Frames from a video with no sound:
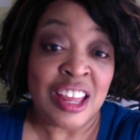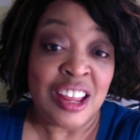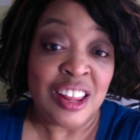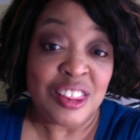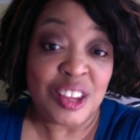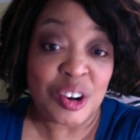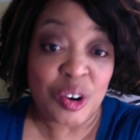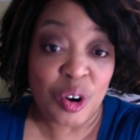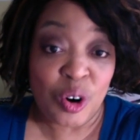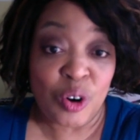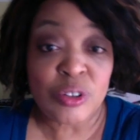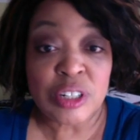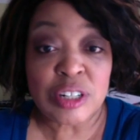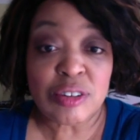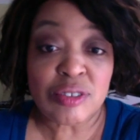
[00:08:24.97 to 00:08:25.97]
their
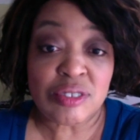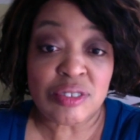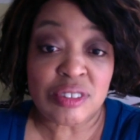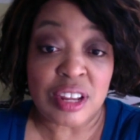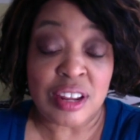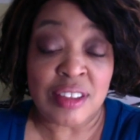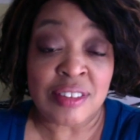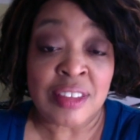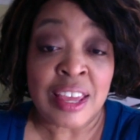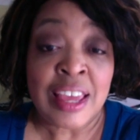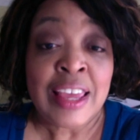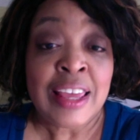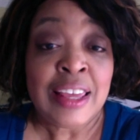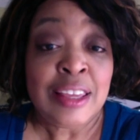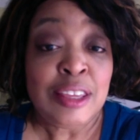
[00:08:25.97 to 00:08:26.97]
own little cities.
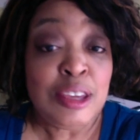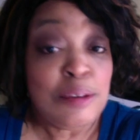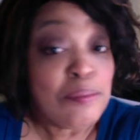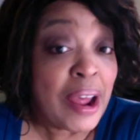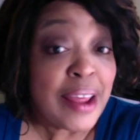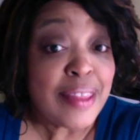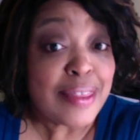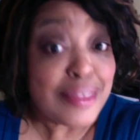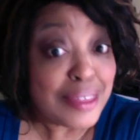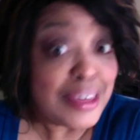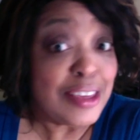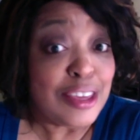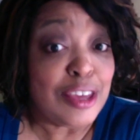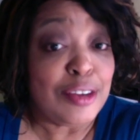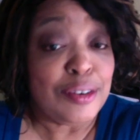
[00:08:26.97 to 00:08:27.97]
You might
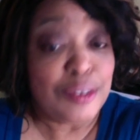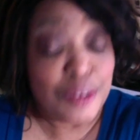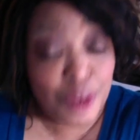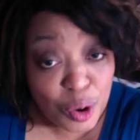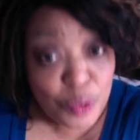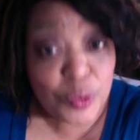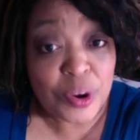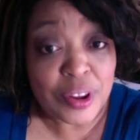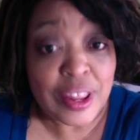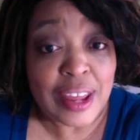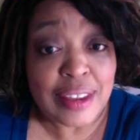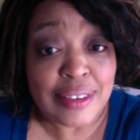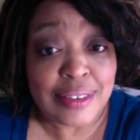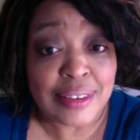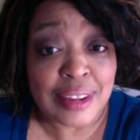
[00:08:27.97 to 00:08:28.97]
think you know where
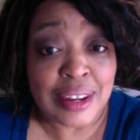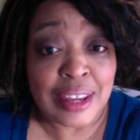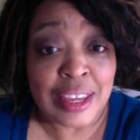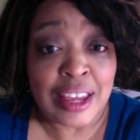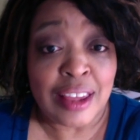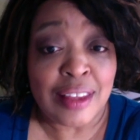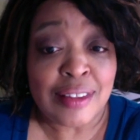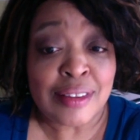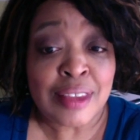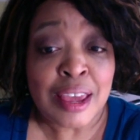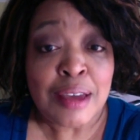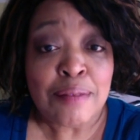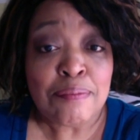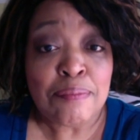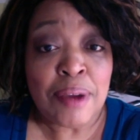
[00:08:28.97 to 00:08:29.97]
that city is,
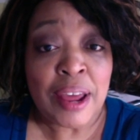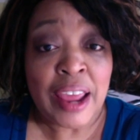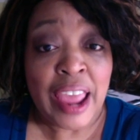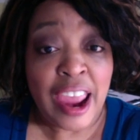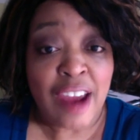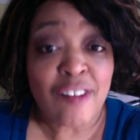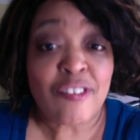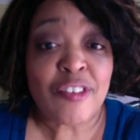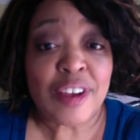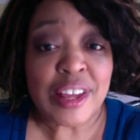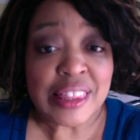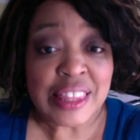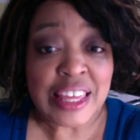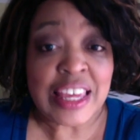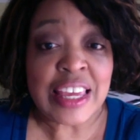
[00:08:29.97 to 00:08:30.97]
but
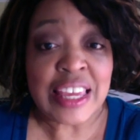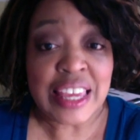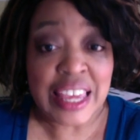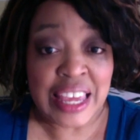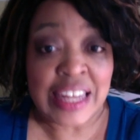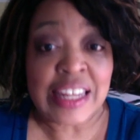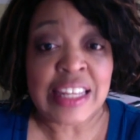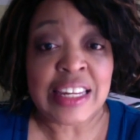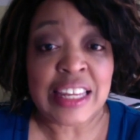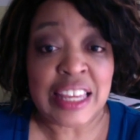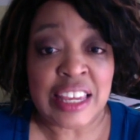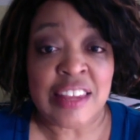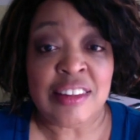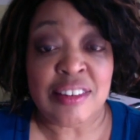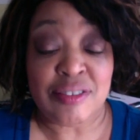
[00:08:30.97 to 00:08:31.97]
everything in it
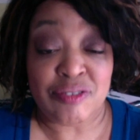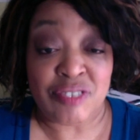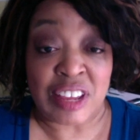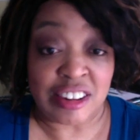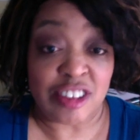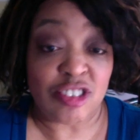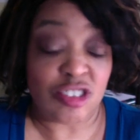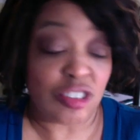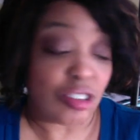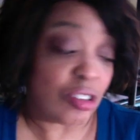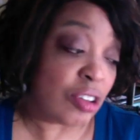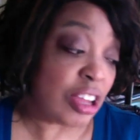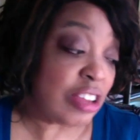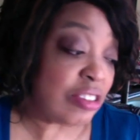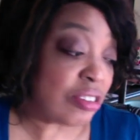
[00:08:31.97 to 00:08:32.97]
is fictional.
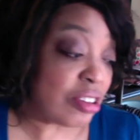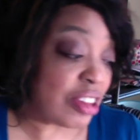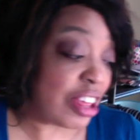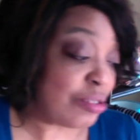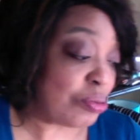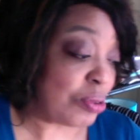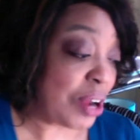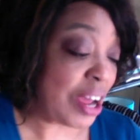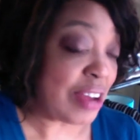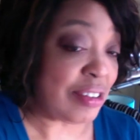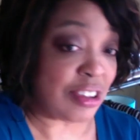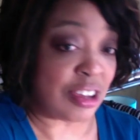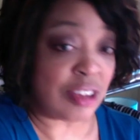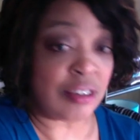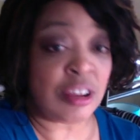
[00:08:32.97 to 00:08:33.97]
And so that's what I
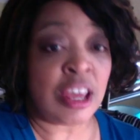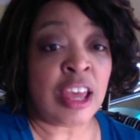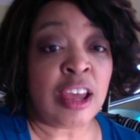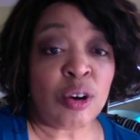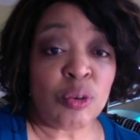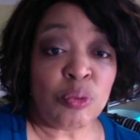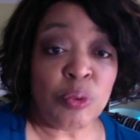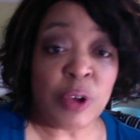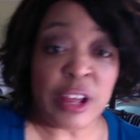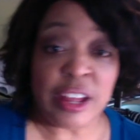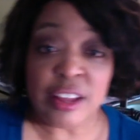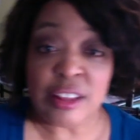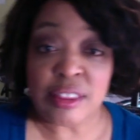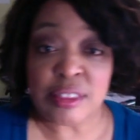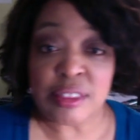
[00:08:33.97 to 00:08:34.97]
did with